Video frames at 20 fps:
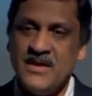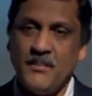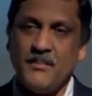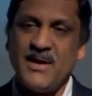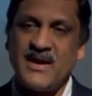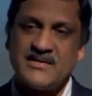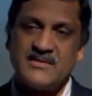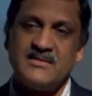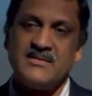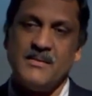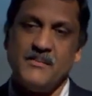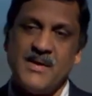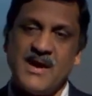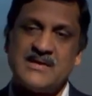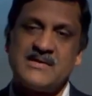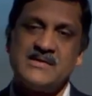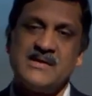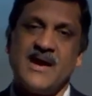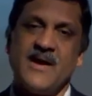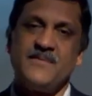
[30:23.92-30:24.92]
but
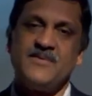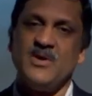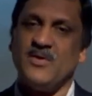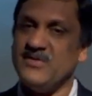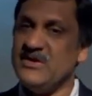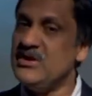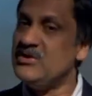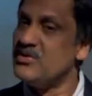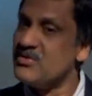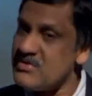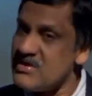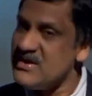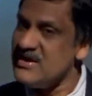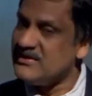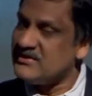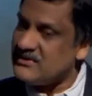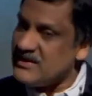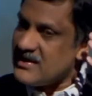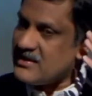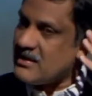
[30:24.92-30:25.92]
you know, we need to really
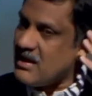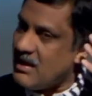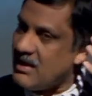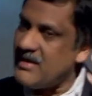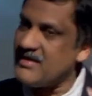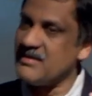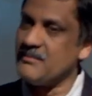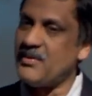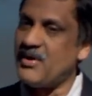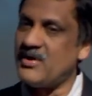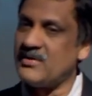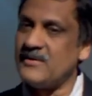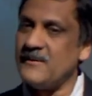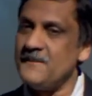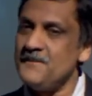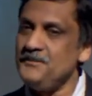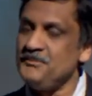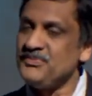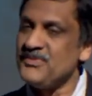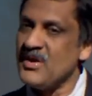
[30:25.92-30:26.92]
think hard about
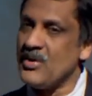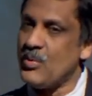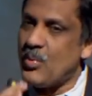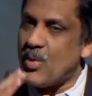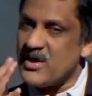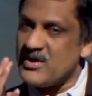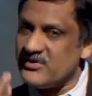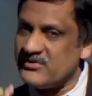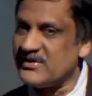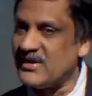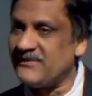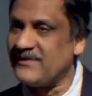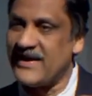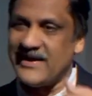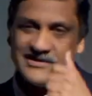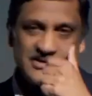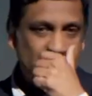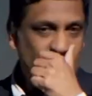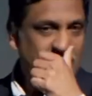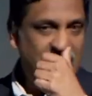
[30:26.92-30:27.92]
what is that
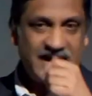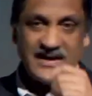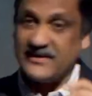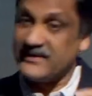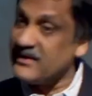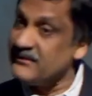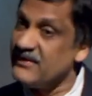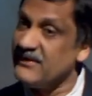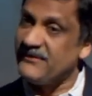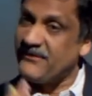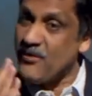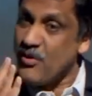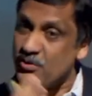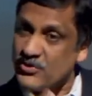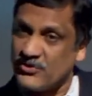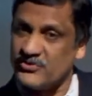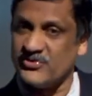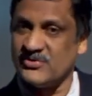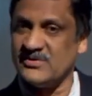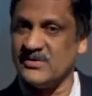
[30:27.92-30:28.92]
value add? Can we
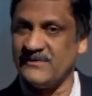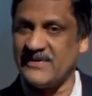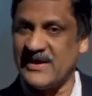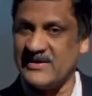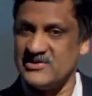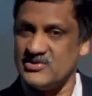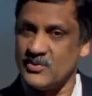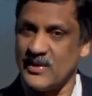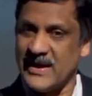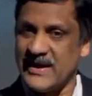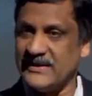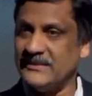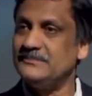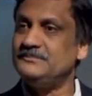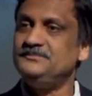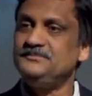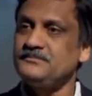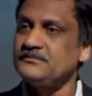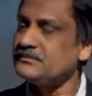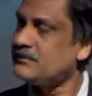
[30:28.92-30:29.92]
focus on the value
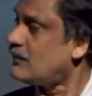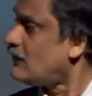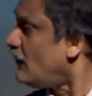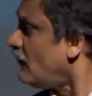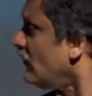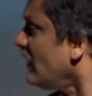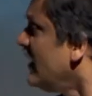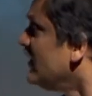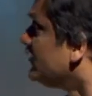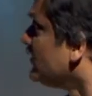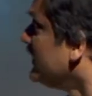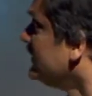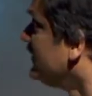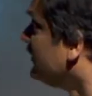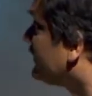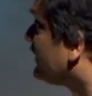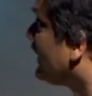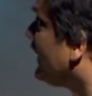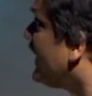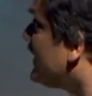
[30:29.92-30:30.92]
add? So in
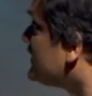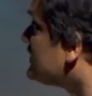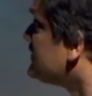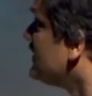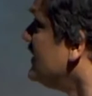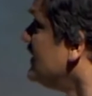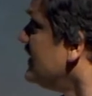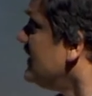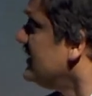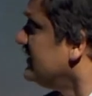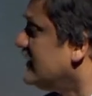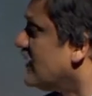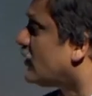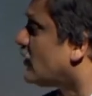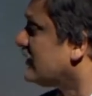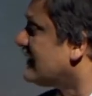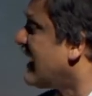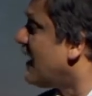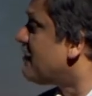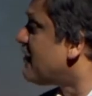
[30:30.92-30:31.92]
this class, they
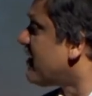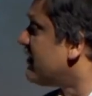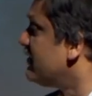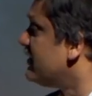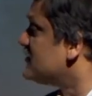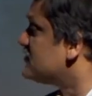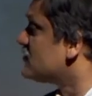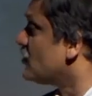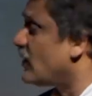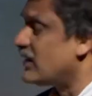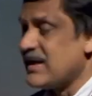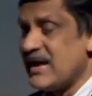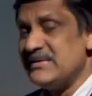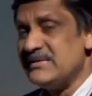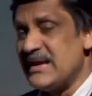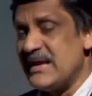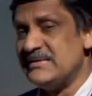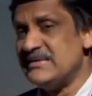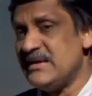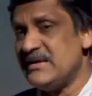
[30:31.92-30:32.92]
collaborated and so on,
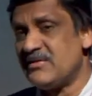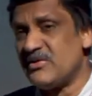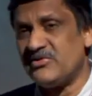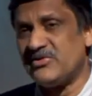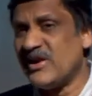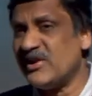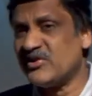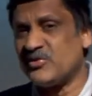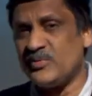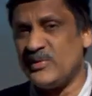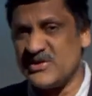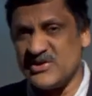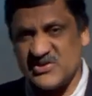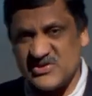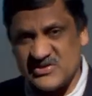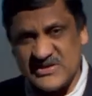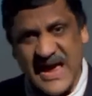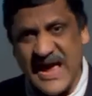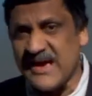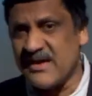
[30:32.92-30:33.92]
and the results were
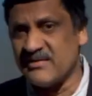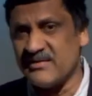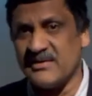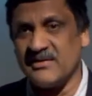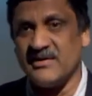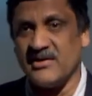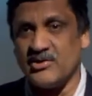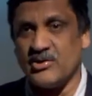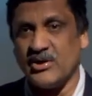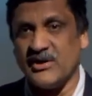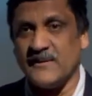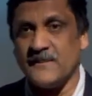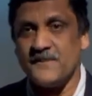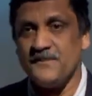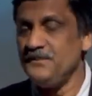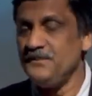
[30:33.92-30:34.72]
staggeringly good.